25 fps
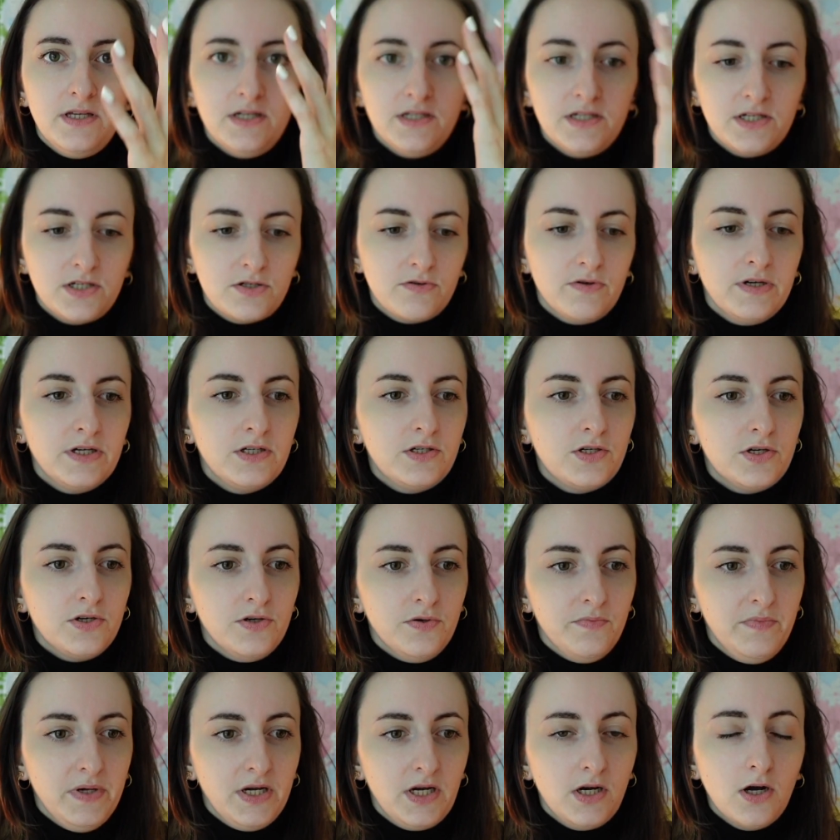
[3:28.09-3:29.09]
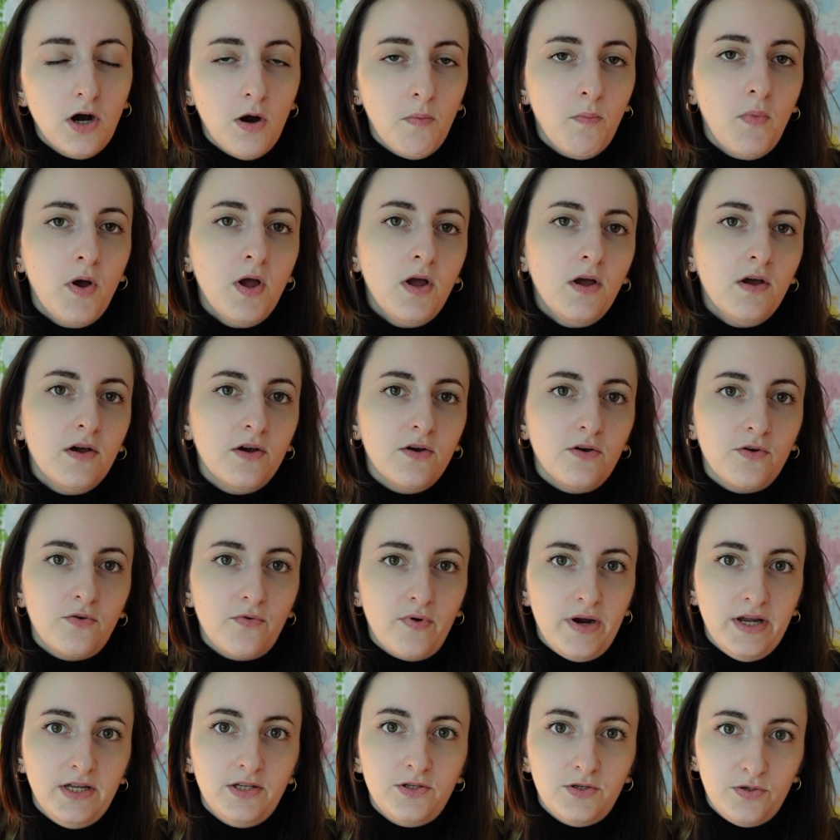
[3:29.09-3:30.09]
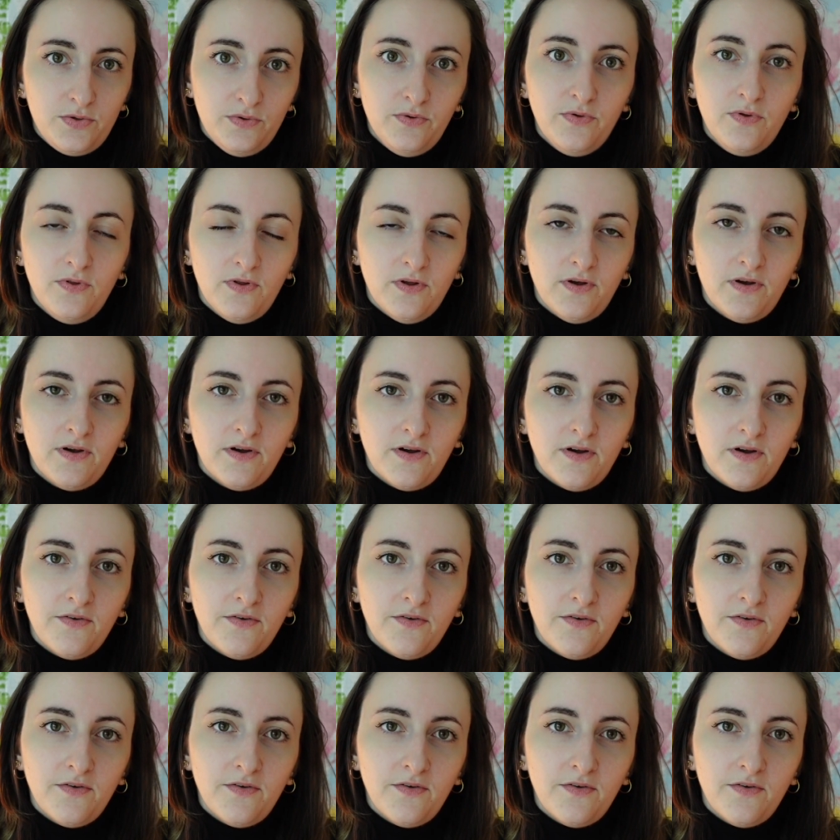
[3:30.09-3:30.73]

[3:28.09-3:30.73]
this is going to become a great tool